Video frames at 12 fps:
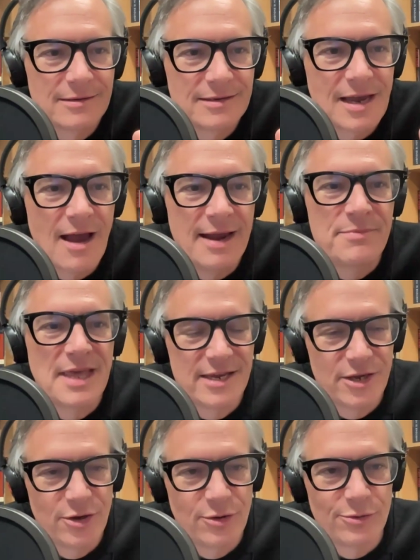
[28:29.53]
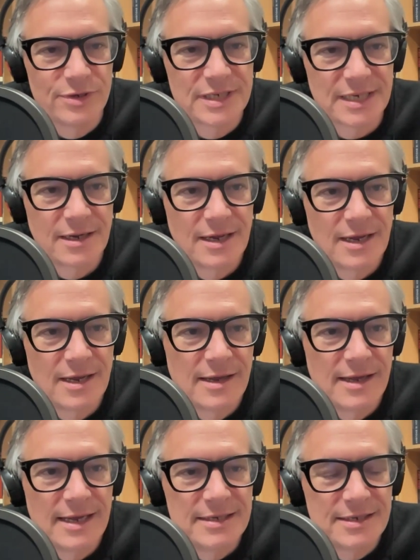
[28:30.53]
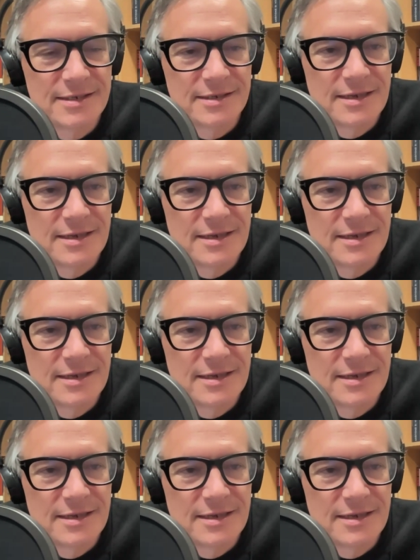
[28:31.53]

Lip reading: time they use is